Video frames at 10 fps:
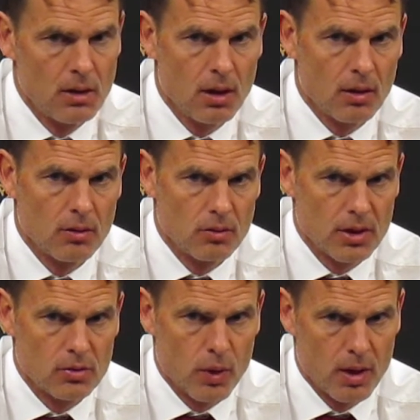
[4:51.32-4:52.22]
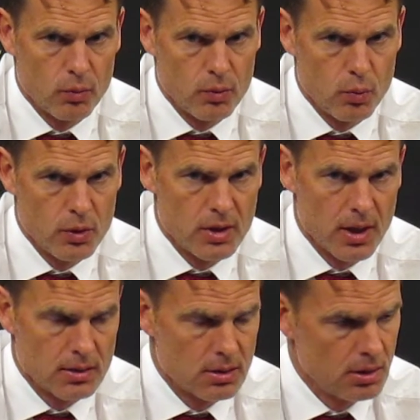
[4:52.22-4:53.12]
Yeah, that's why we
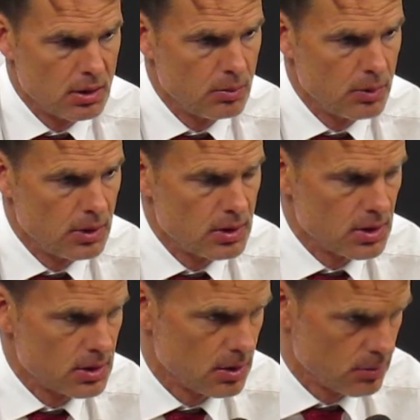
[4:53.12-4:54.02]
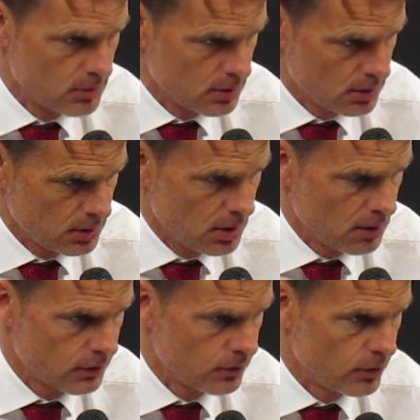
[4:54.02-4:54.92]
changed a little bit the system
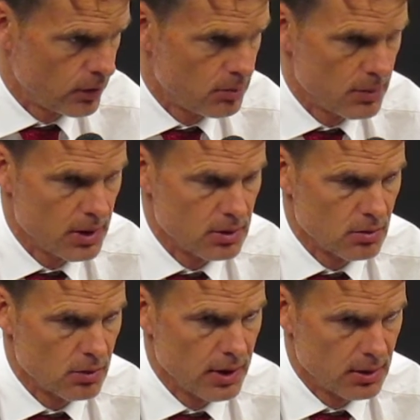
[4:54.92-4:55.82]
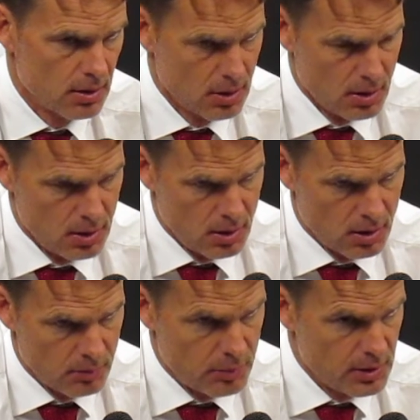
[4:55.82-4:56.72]
after 30 minutes to get
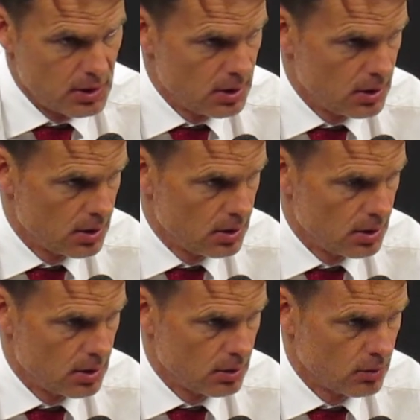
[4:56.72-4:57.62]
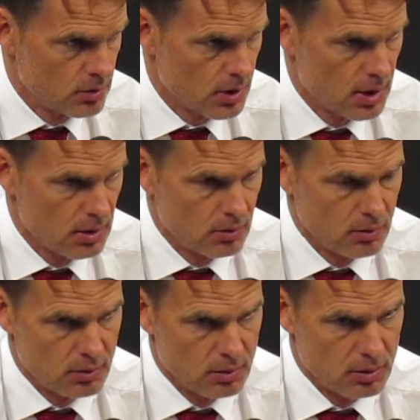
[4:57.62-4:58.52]
PT
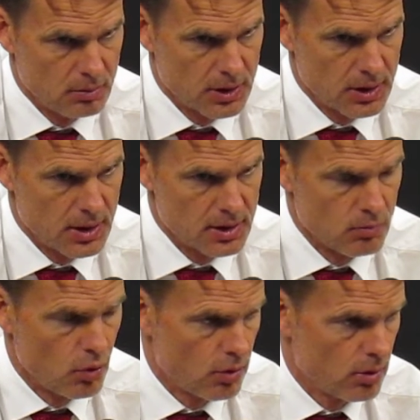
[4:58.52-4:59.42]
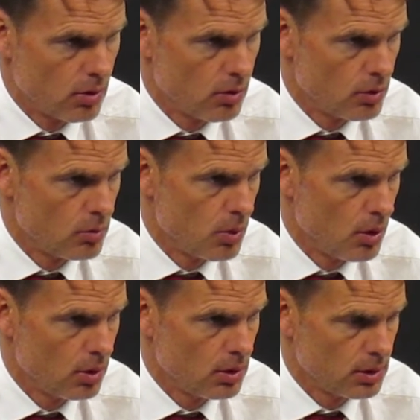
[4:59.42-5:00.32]
Gonzalo Martinez more on the
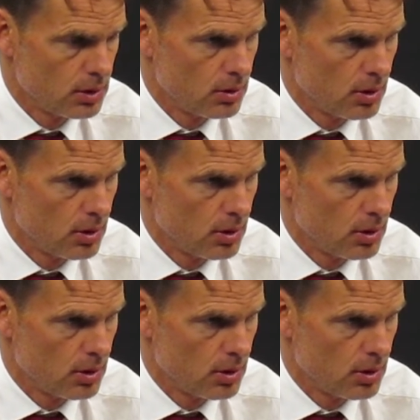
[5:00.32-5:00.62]
ball and